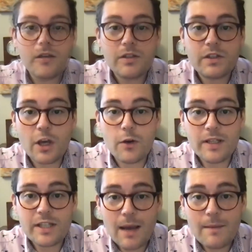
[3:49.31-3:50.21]
So
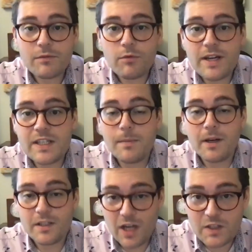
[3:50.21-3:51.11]
in terms of
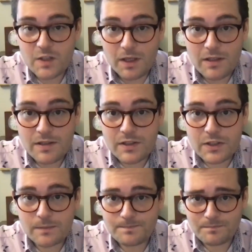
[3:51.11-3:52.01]
reasonable adjustments,